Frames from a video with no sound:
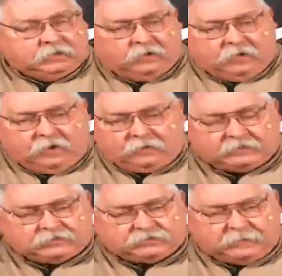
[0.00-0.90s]
All
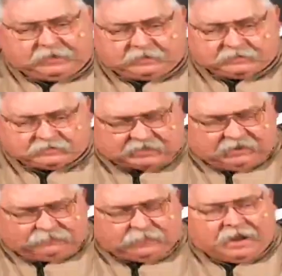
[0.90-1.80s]
that. Just make it as
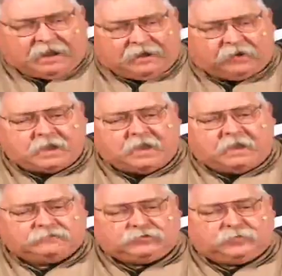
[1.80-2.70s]
safe an area
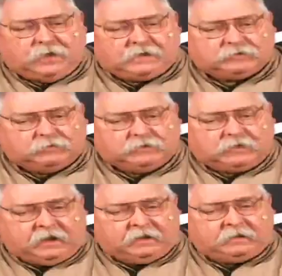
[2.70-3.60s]
as you possibly
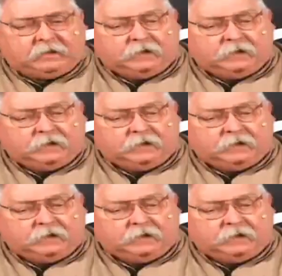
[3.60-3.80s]
can,